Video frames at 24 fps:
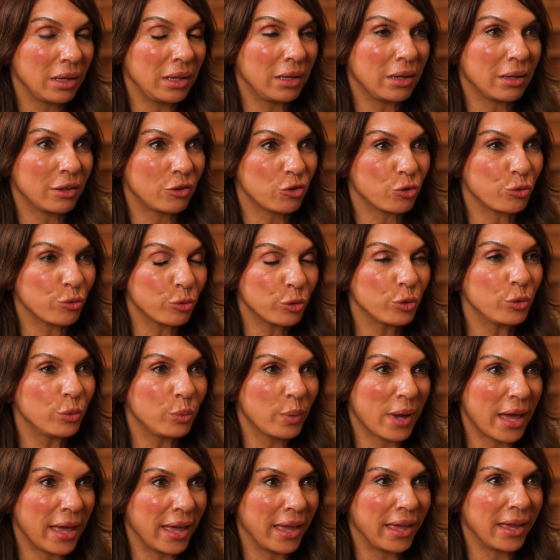in a true
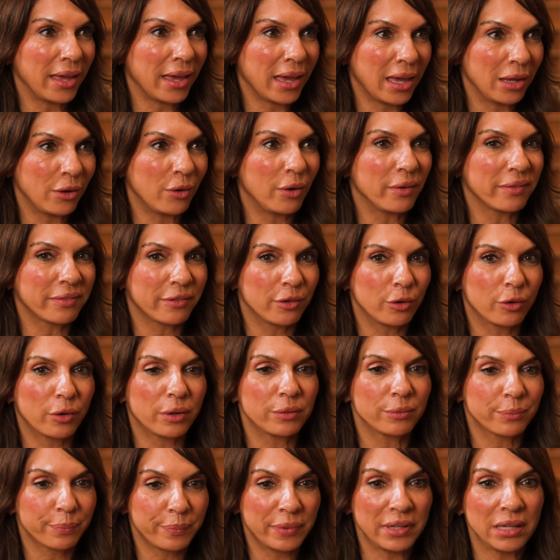way, and also
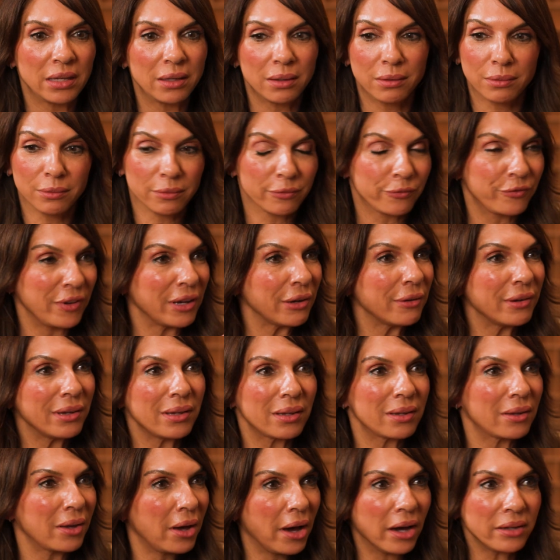being very
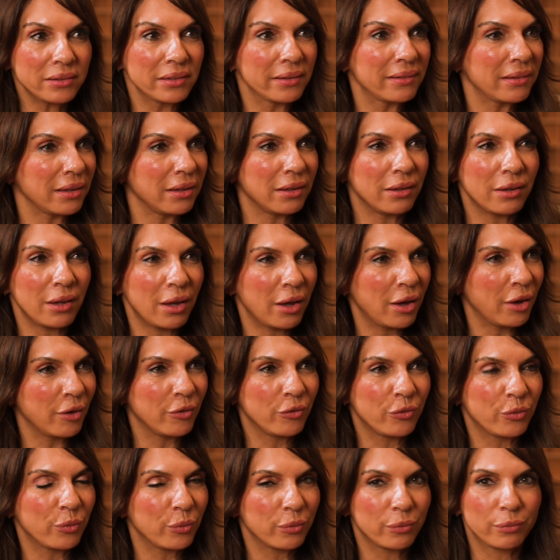cognizant
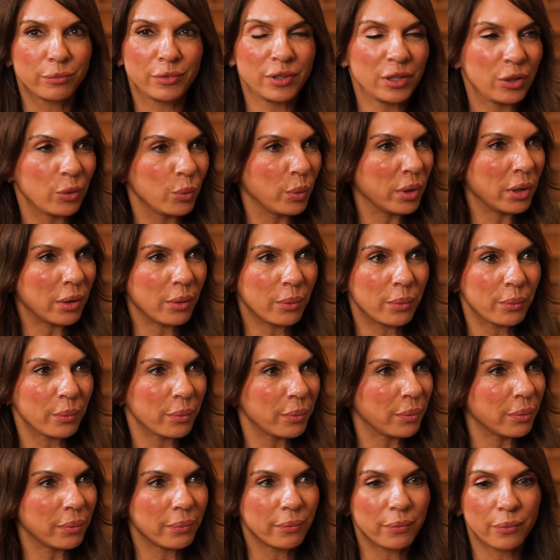of, where
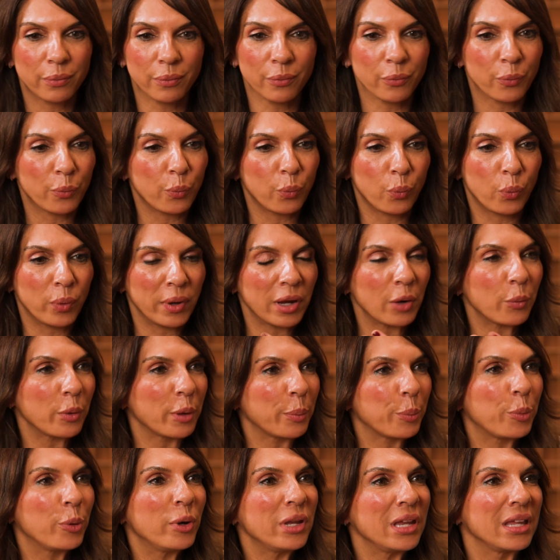we're
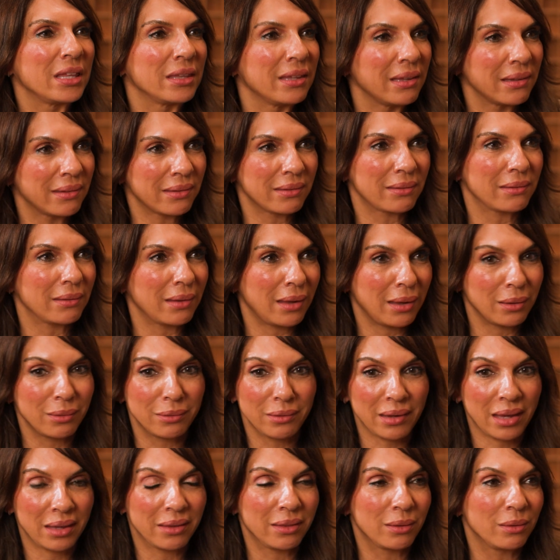putting this
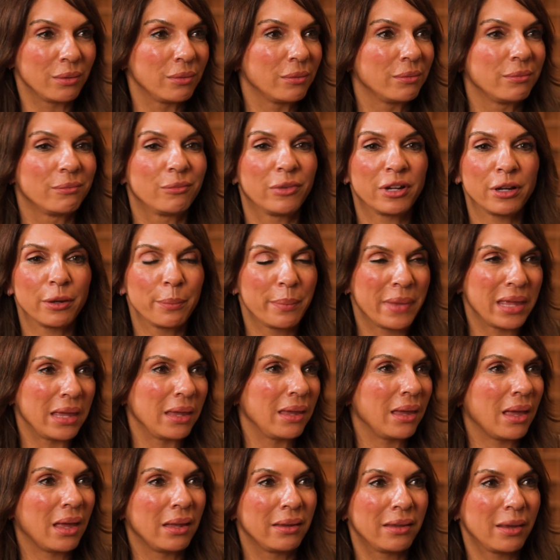and where it
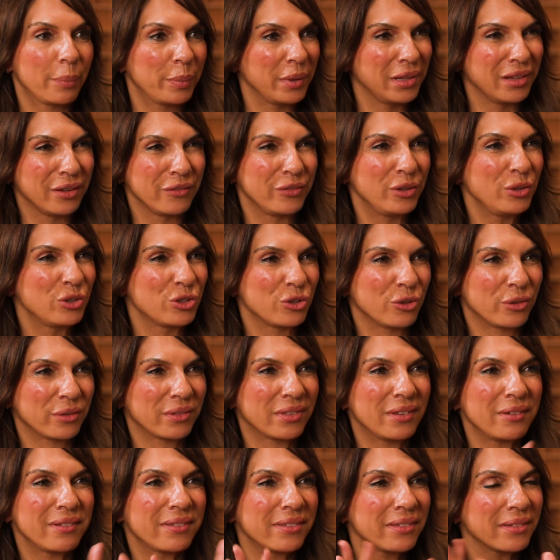may end up in the future.
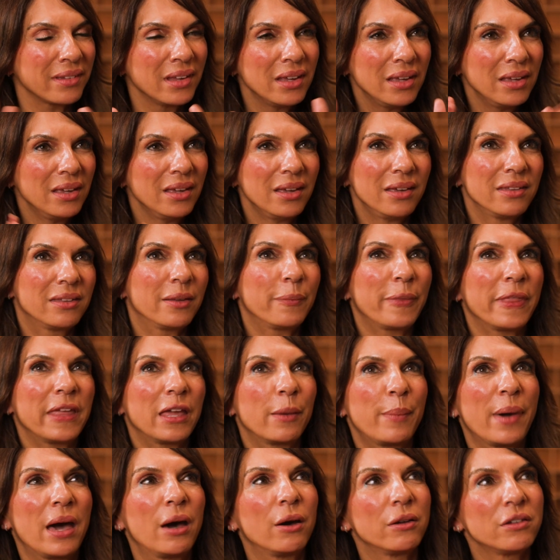There's something
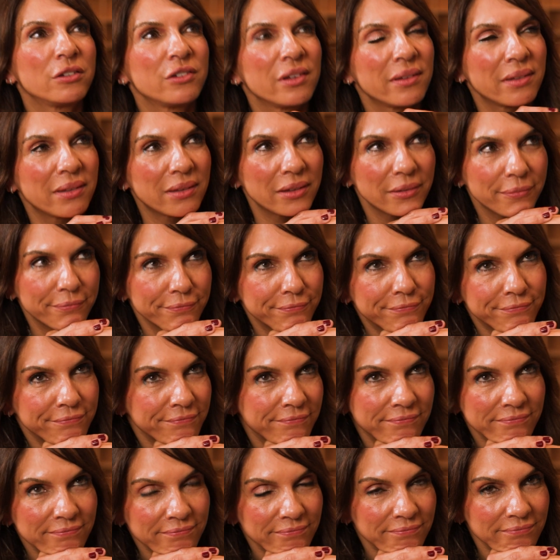about just,
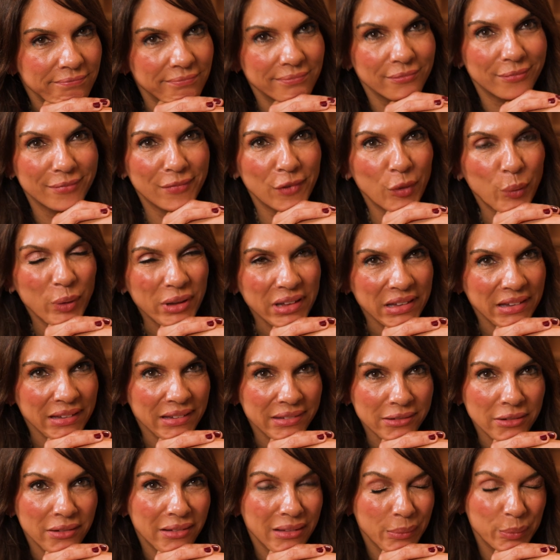I
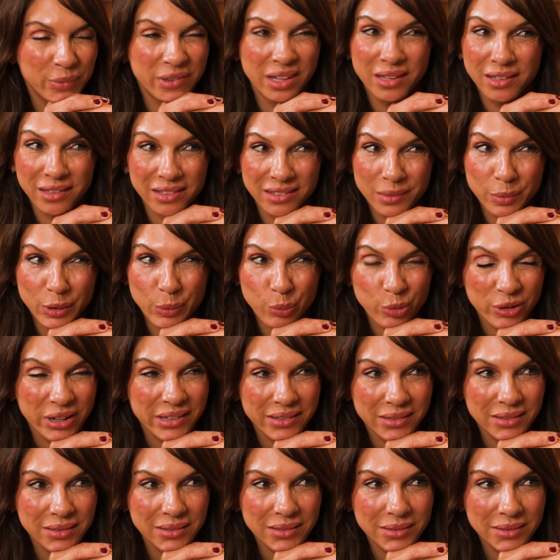guess all I'm saying is to be
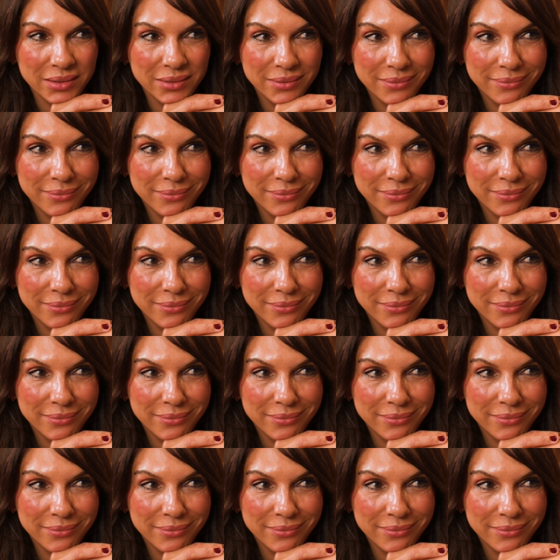present.